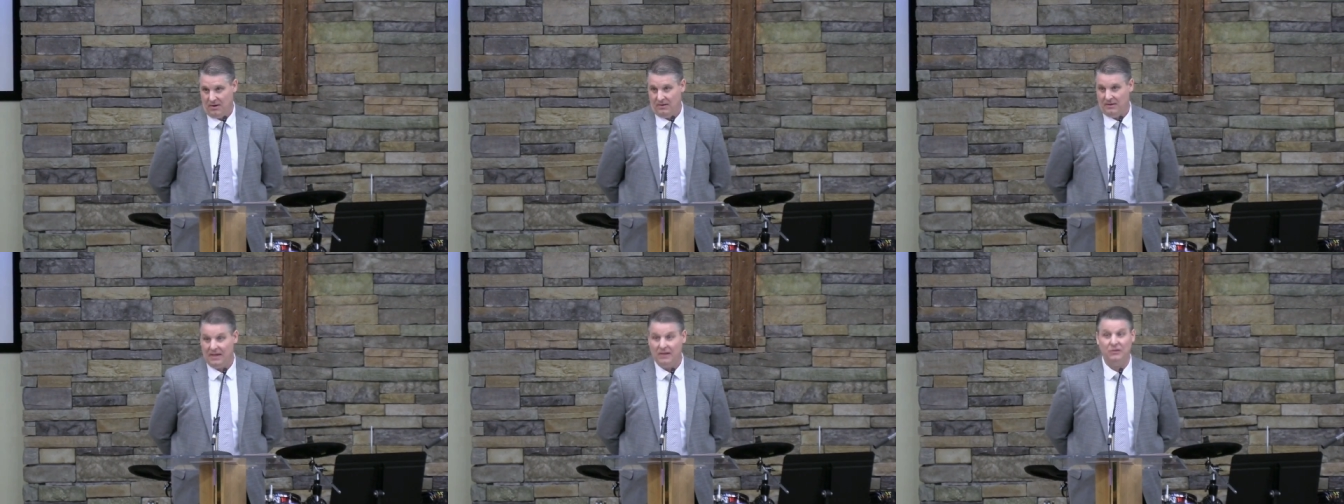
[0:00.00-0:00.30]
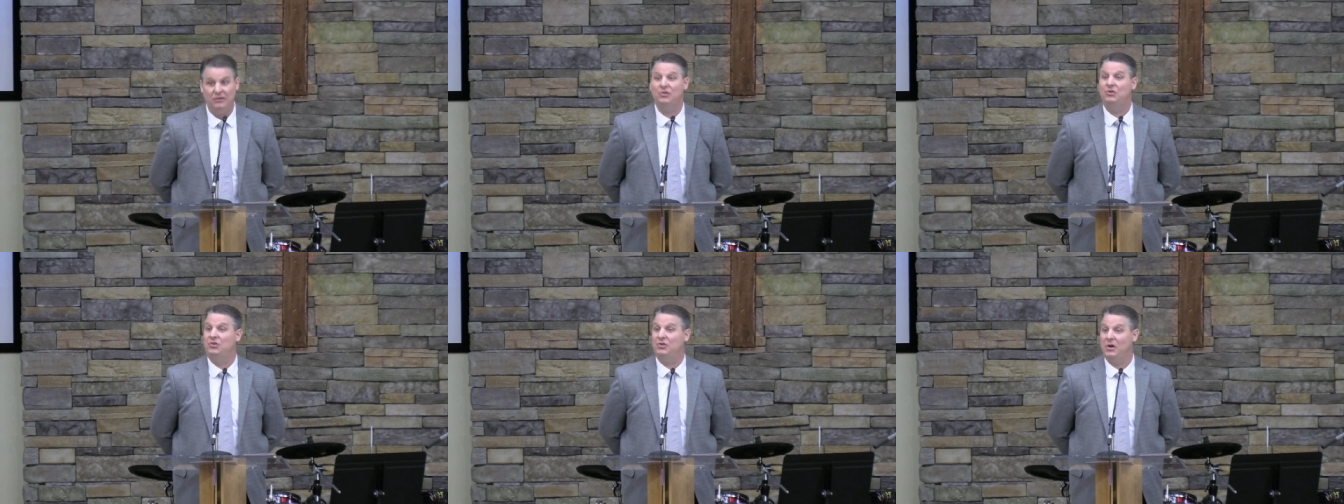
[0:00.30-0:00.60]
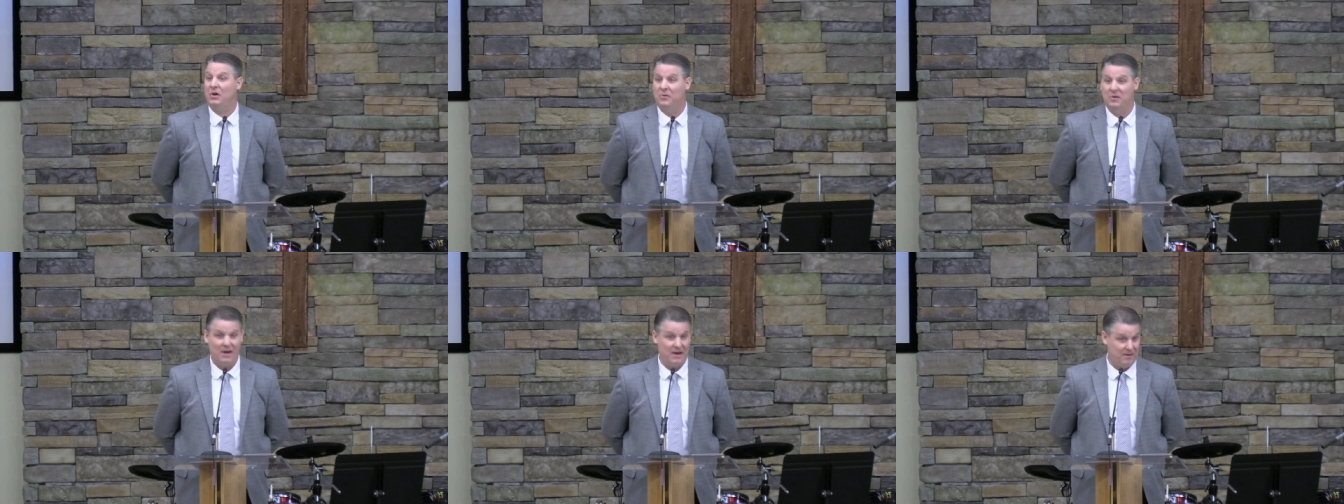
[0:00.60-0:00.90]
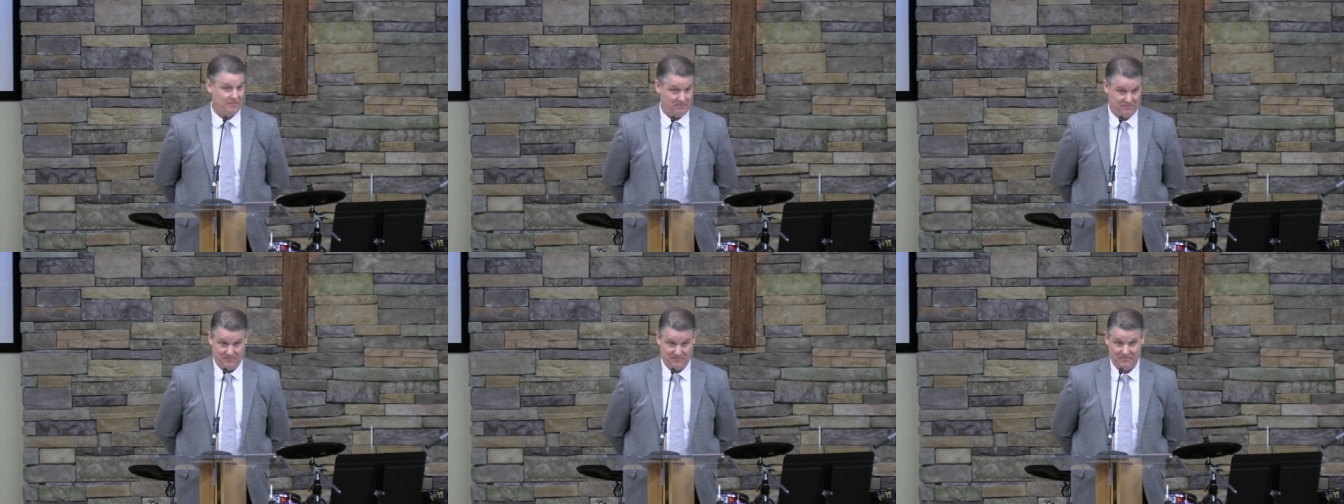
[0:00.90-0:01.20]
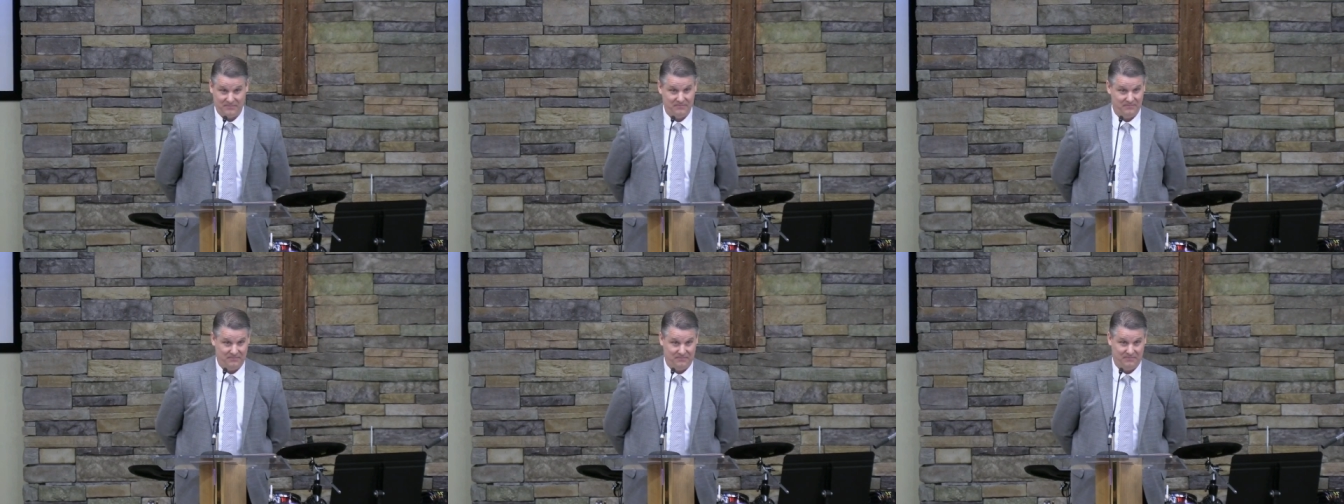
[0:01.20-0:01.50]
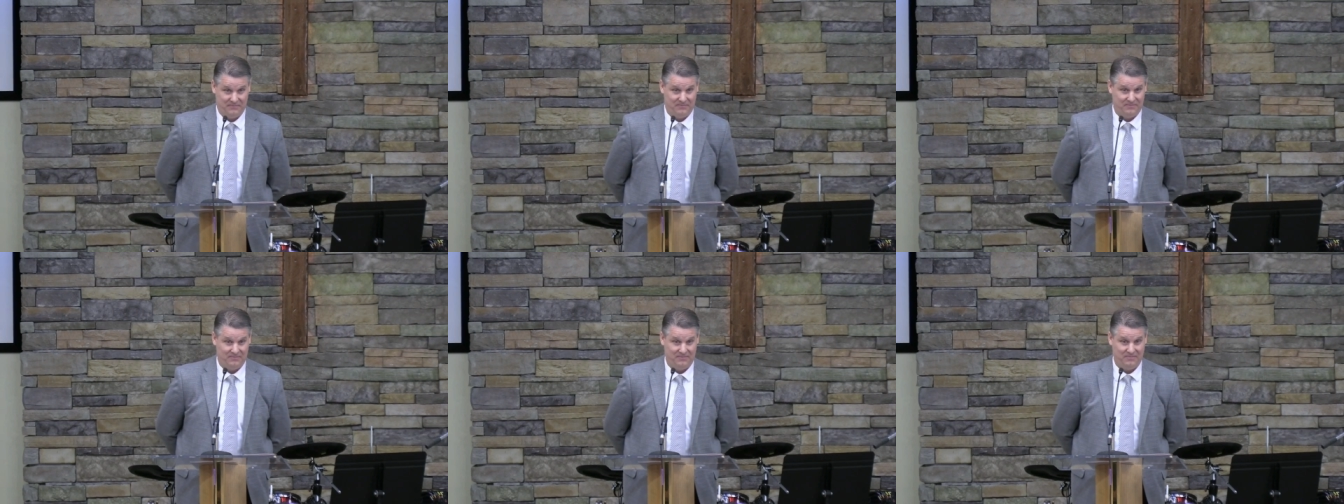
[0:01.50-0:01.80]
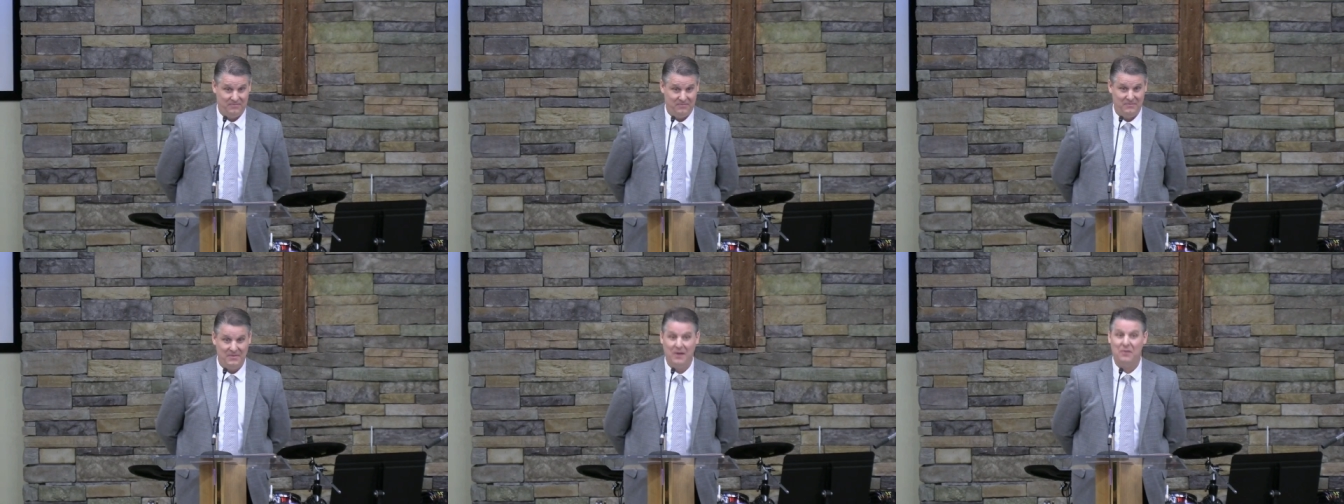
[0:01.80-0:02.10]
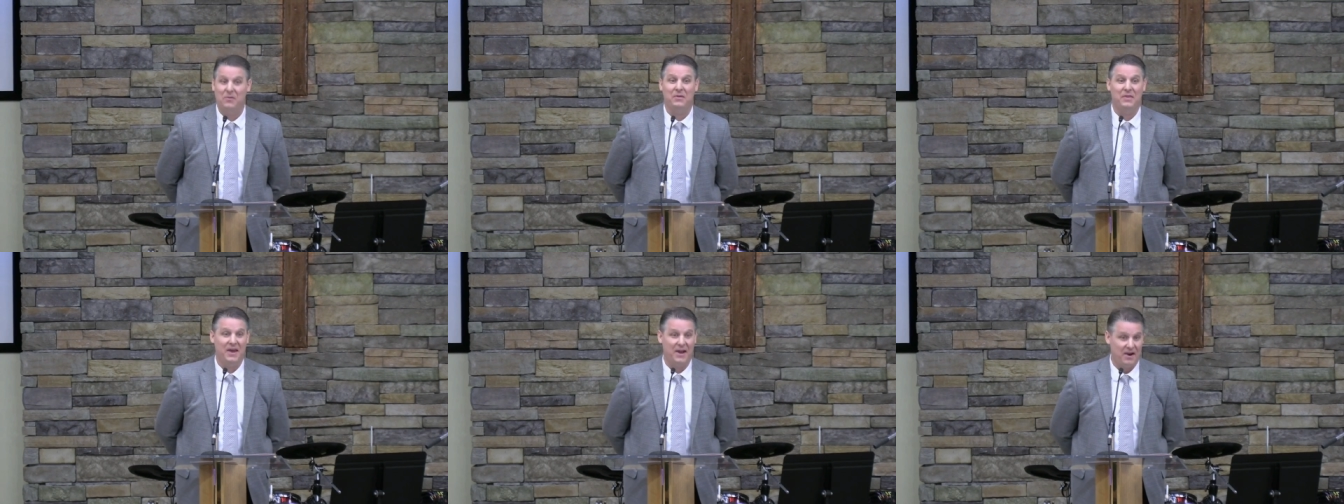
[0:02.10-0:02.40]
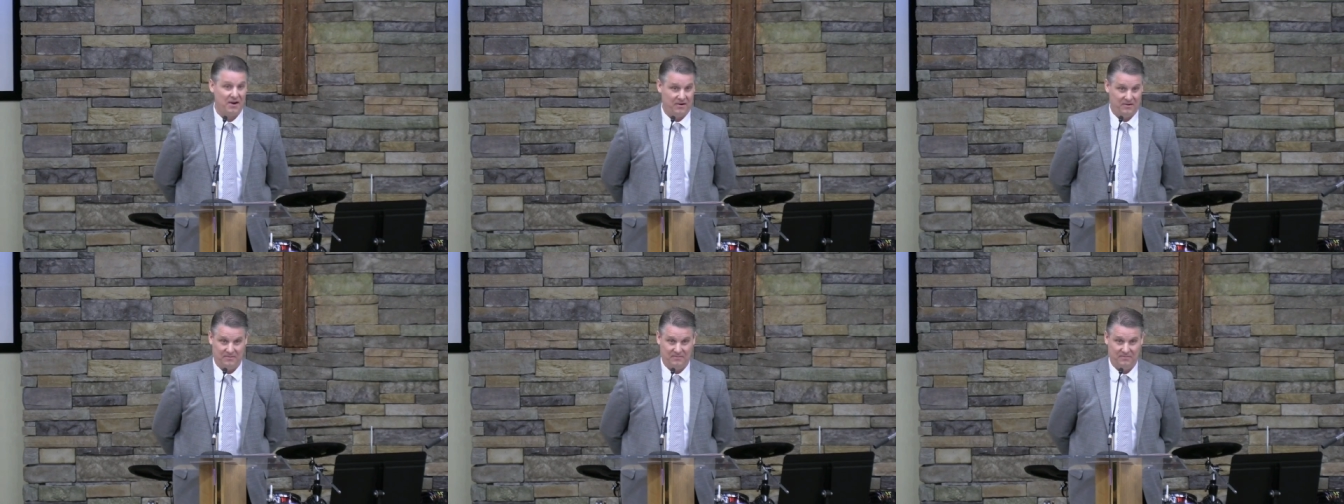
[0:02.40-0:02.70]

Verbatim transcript: they just showed up, they were there.